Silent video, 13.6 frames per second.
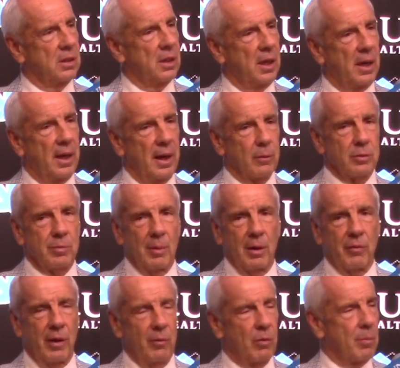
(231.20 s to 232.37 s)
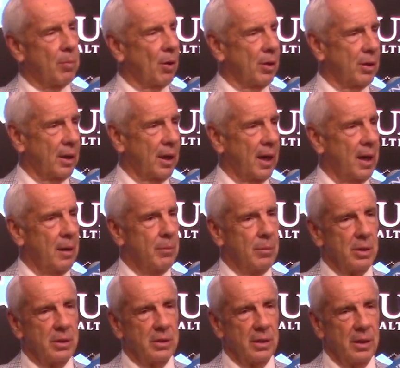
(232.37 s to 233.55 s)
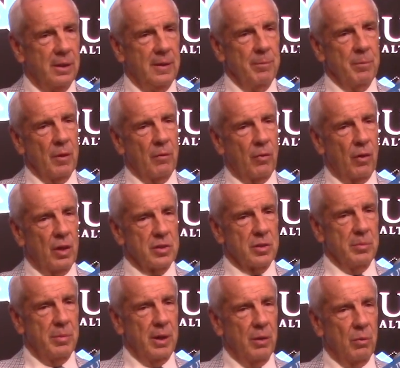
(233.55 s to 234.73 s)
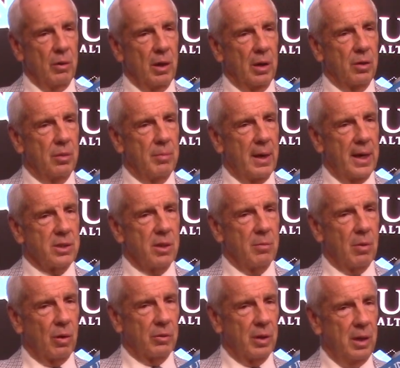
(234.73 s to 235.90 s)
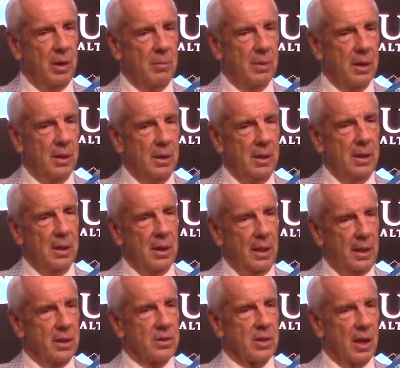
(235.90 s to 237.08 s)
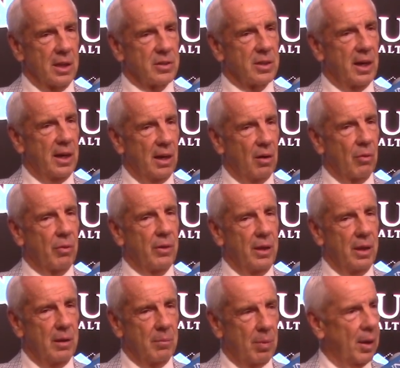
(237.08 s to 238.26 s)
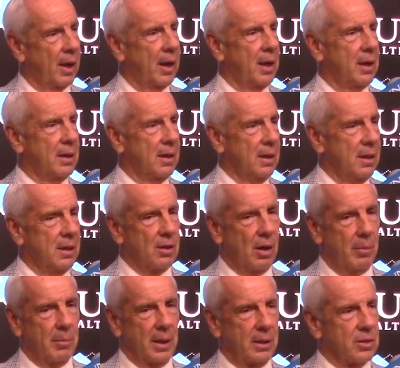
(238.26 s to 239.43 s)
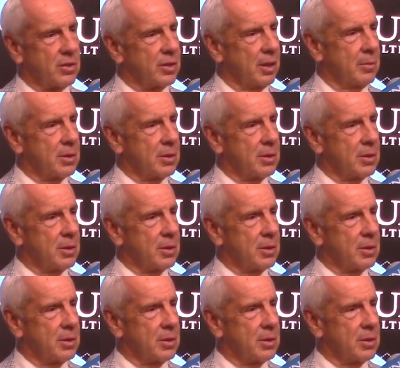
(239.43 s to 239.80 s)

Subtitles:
and that was my favorite part of the game. But for us to be a really good basketball team, I think he's got to stay healthy and play and not make the silly